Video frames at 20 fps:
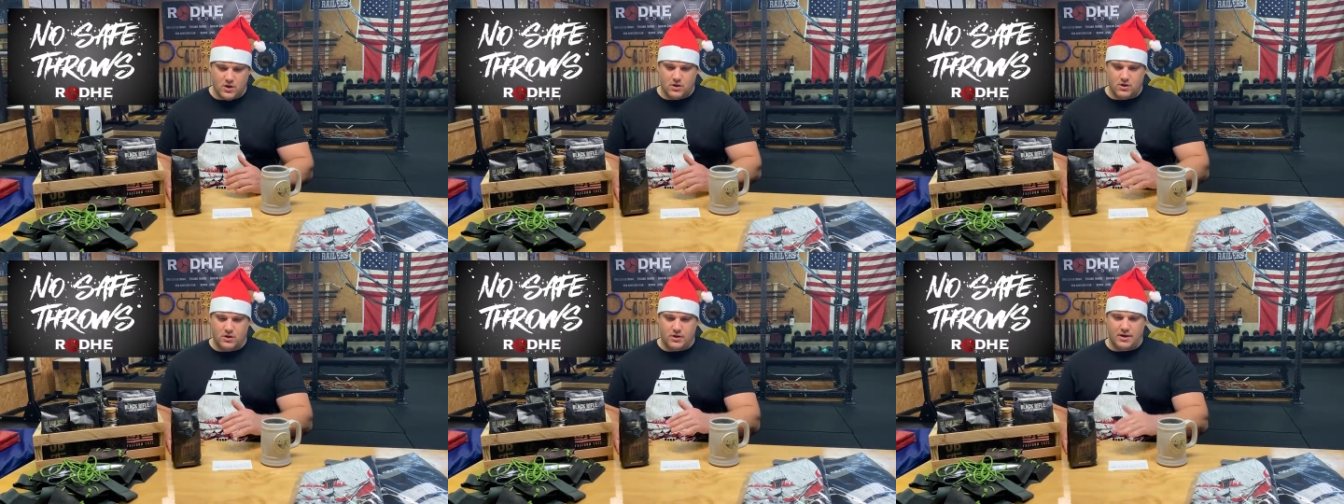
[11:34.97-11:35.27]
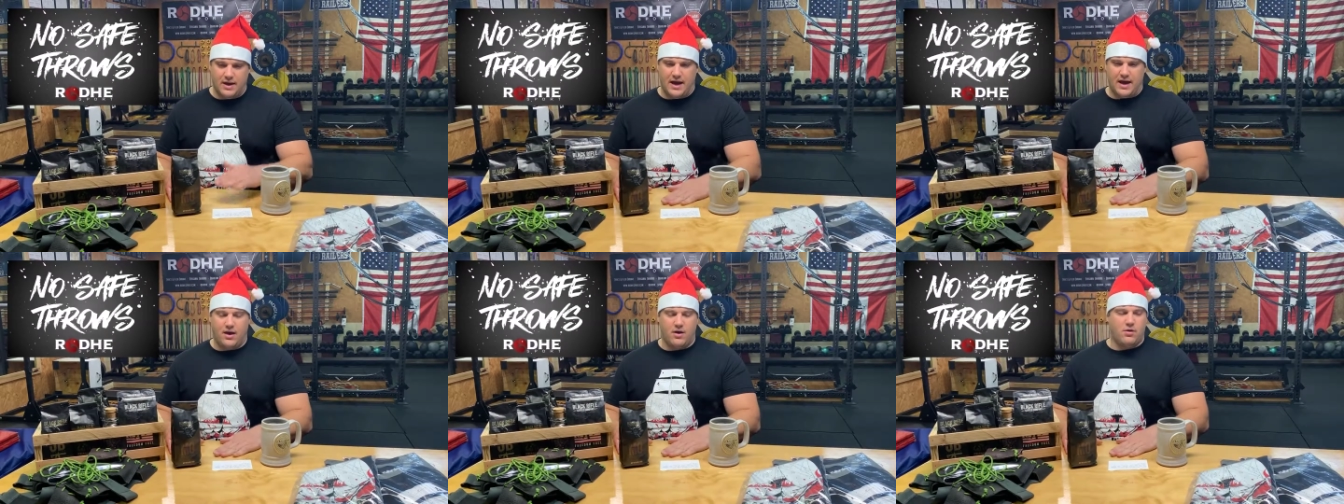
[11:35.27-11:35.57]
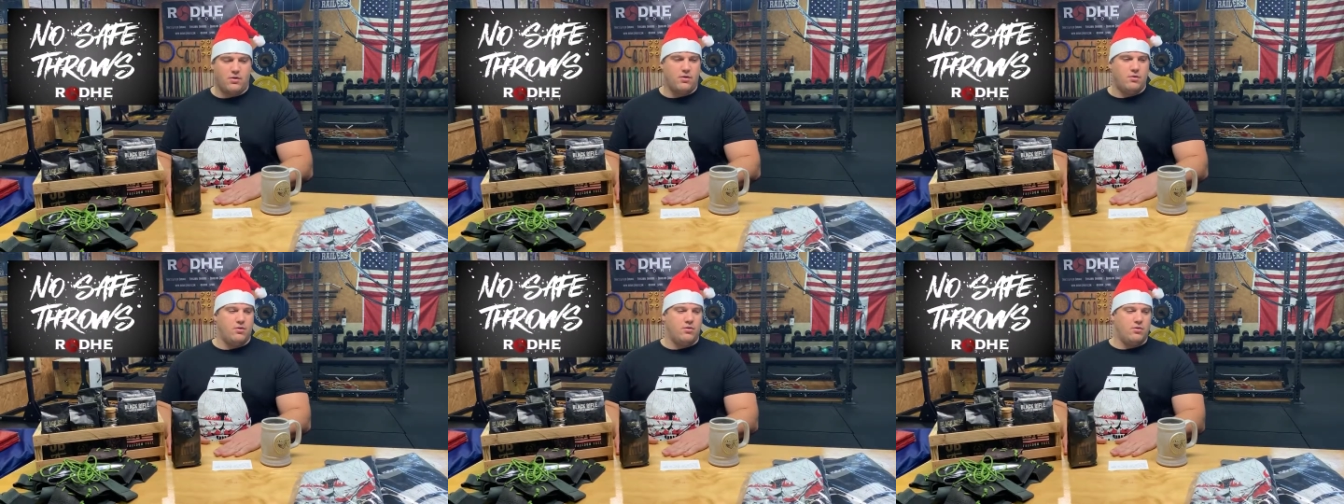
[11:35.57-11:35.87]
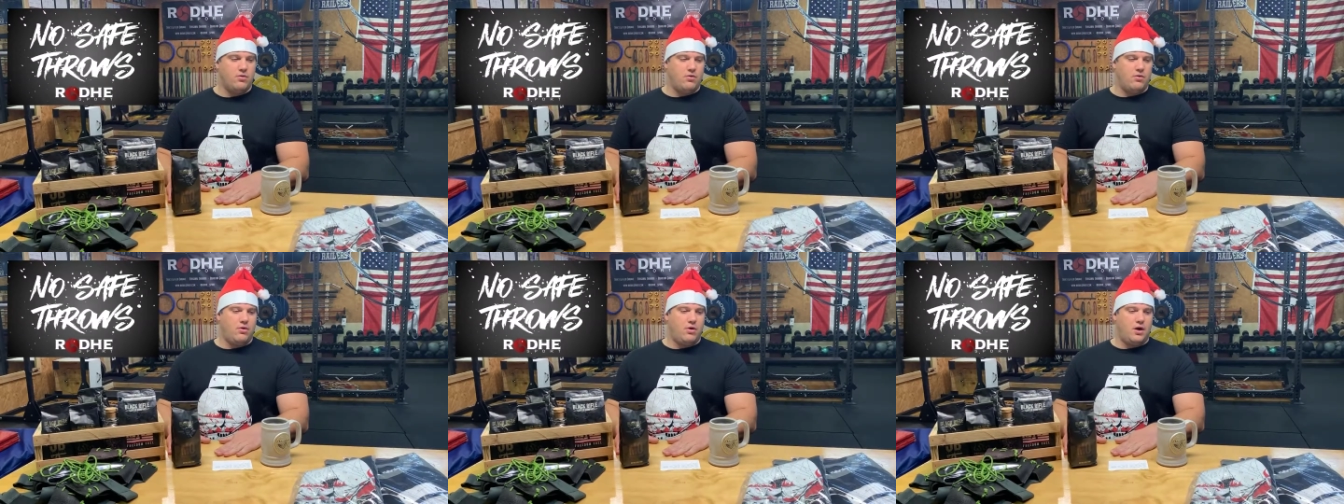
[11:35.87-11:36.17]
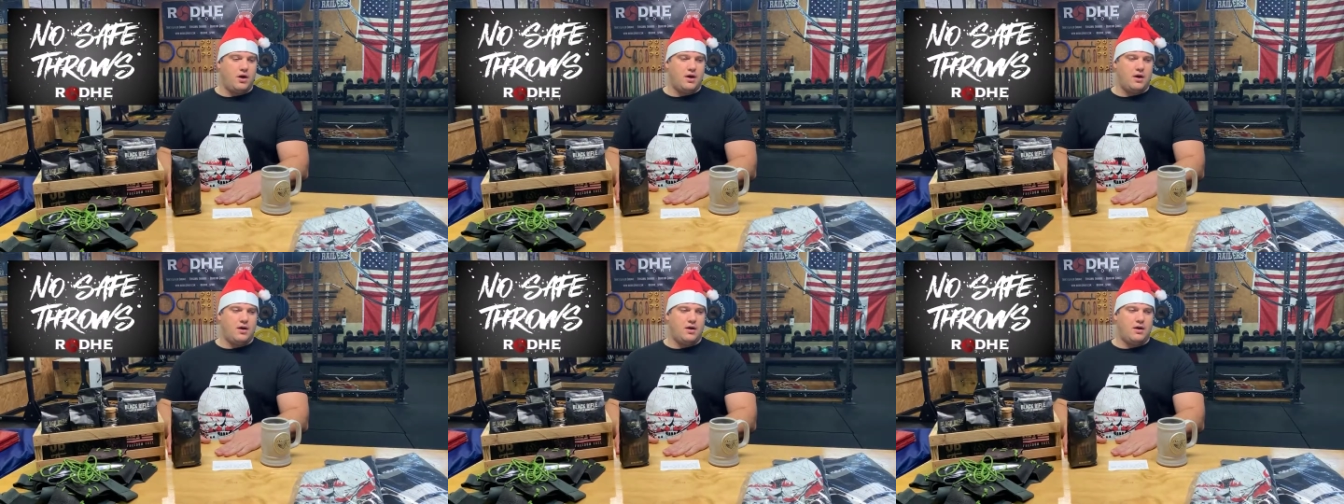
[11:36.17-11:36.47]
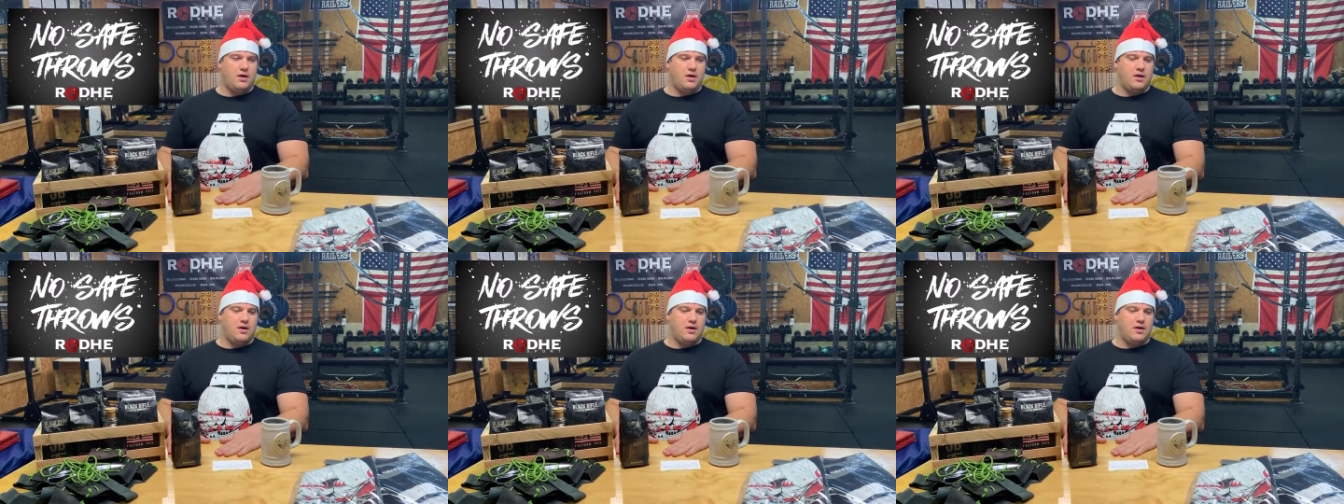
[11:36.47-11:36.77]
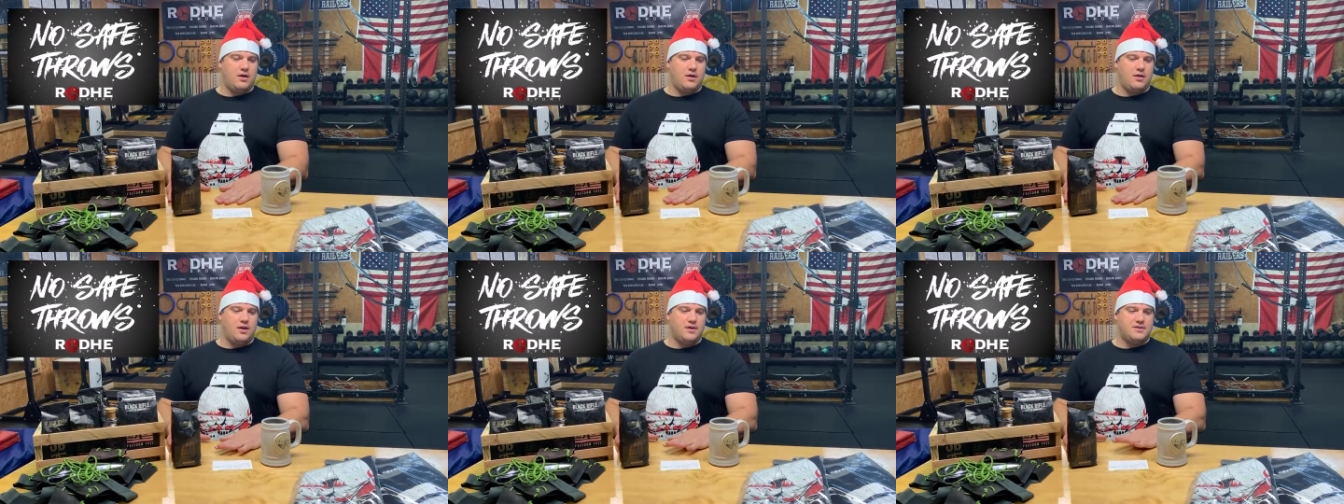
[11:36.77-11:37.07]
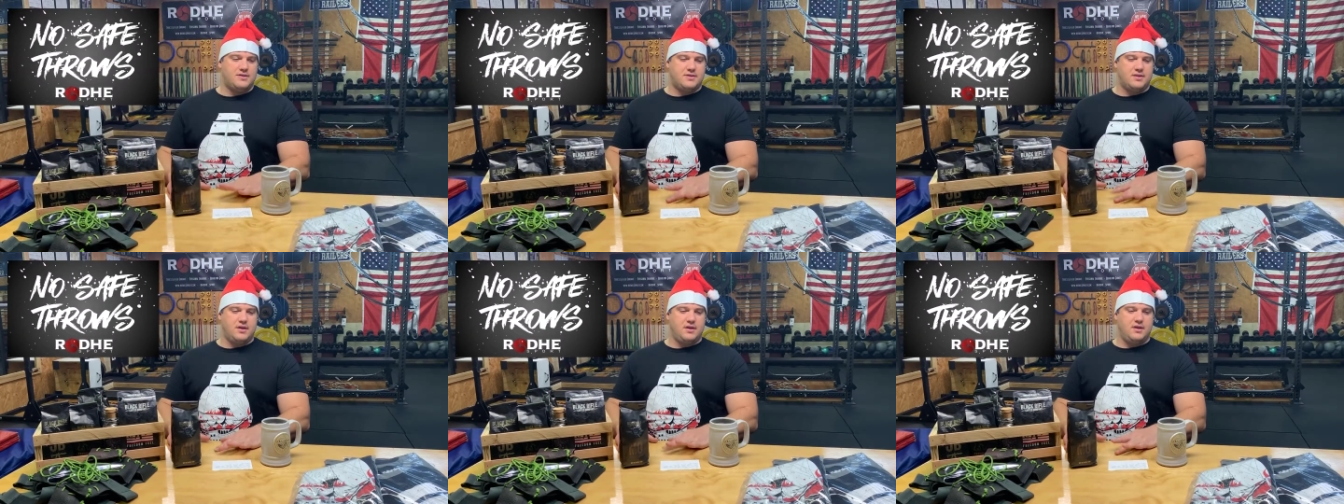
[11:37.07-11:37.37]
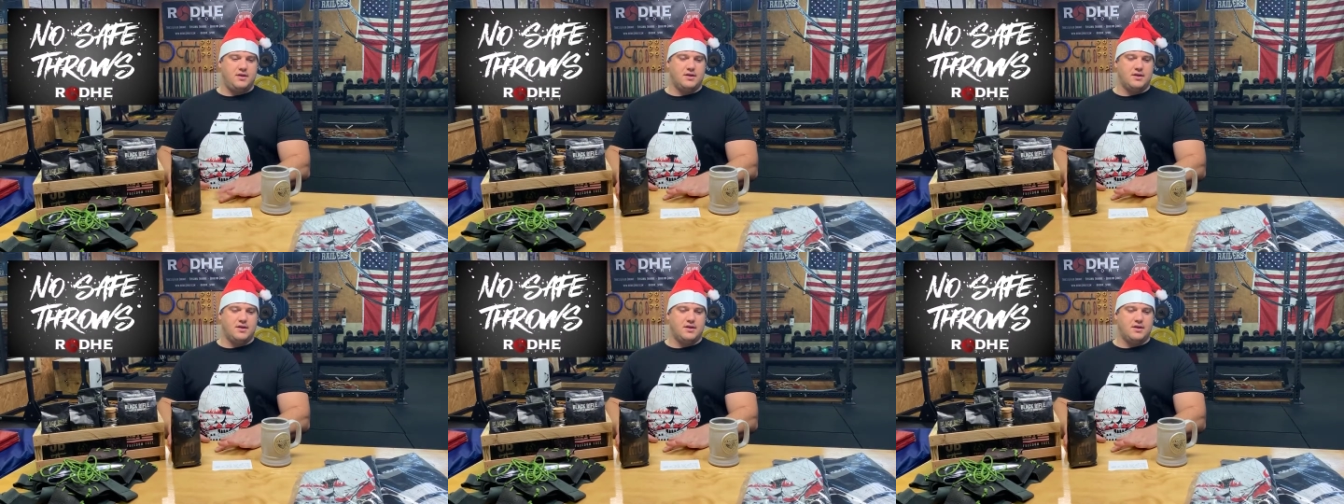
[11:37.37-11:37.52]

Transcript: Now, let's see,